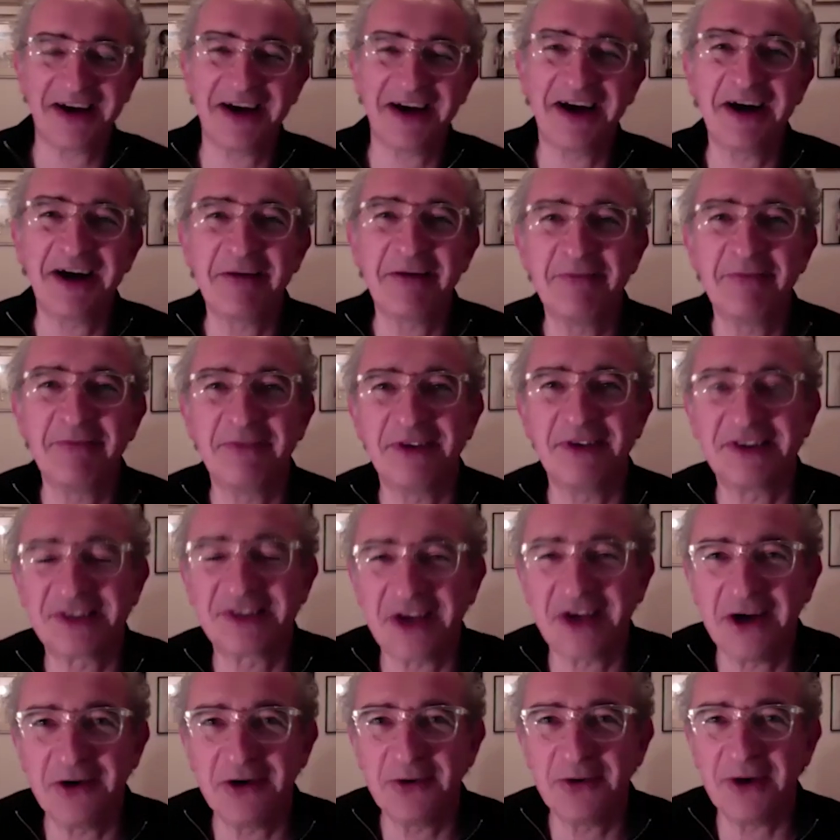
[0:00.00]
Um,
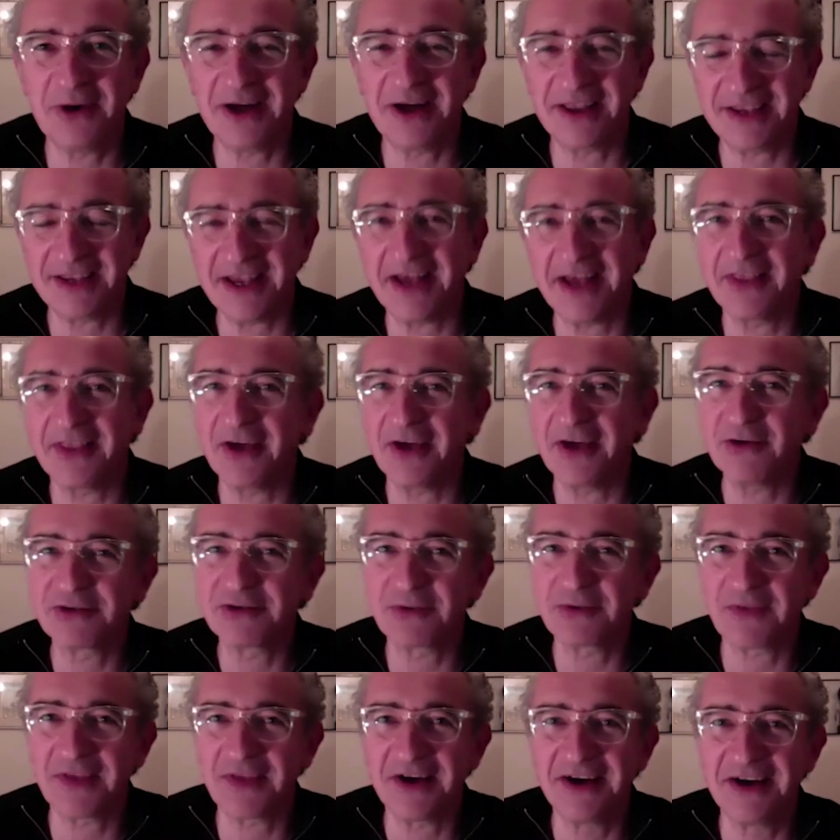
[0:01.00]
so uh, yeah, those
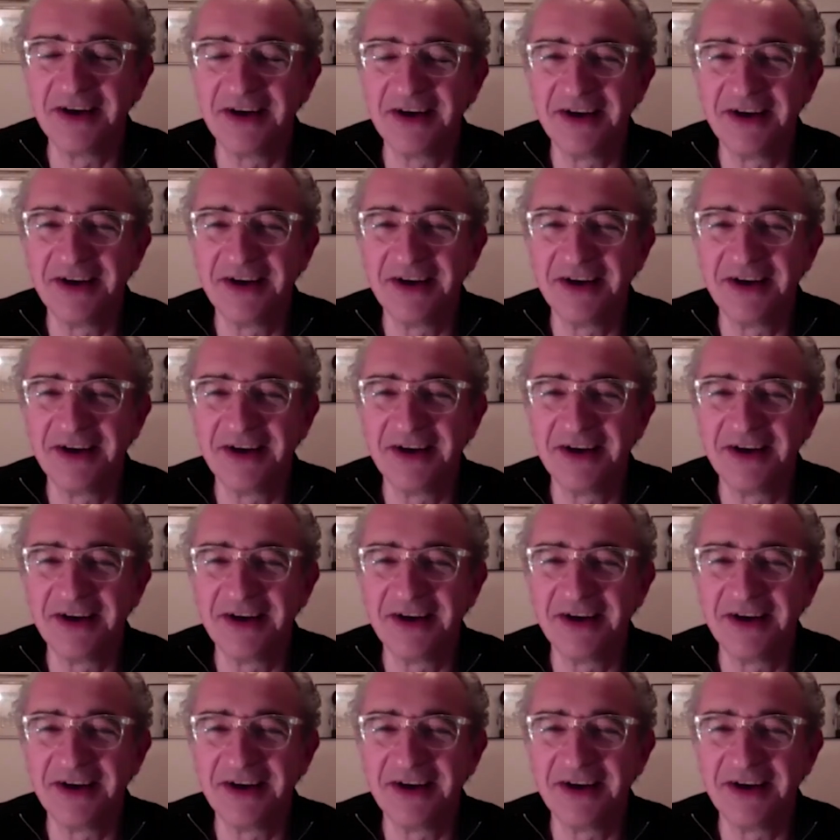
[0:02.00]
were the,